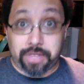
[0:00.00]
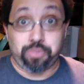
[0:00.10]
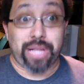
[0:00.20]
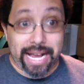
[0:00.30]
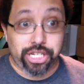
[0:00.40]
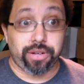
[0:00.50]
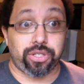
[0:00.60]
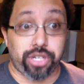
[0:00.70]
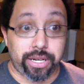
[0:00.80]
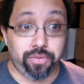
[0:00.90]
black
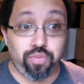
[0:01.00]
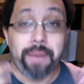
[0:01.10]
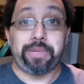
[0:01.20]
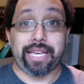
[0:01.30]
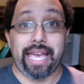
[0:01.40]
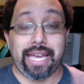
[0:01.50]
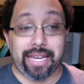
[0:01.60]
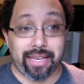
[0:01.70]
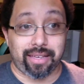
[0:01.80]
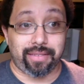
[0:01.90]
children
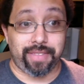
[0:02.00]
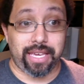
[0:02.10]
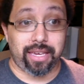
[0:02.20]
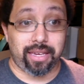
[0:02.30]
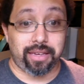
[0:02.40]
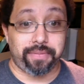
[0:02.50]
replicating the